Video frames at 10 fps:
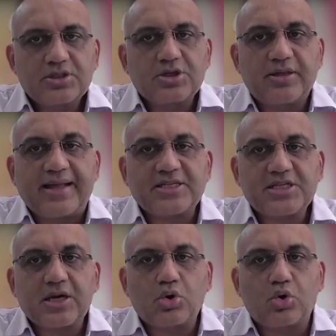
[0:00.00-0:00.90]
So that's
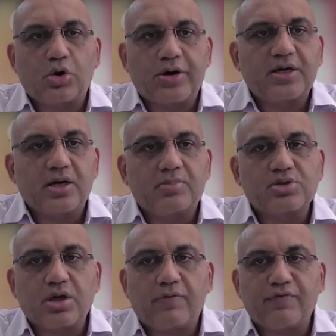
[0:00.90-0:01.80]
the core in
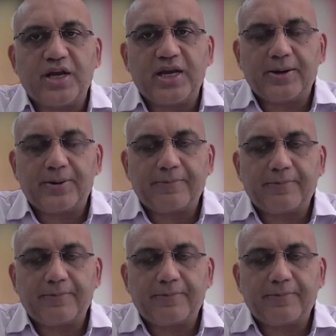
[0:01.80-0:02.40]
terms of we